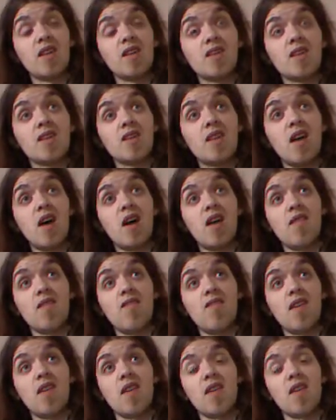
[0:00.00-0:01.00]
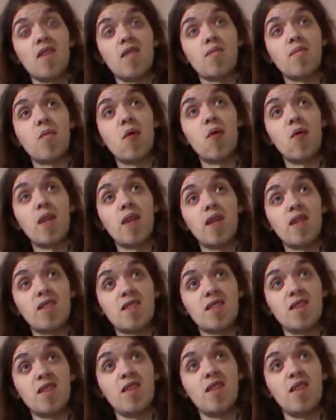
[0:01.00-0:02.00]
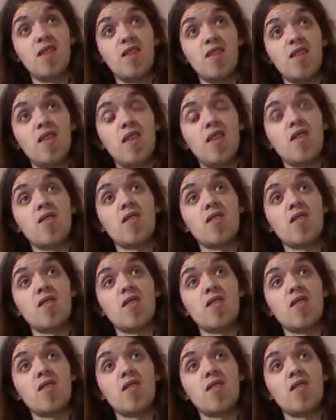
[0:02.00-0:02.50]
stuff like poison.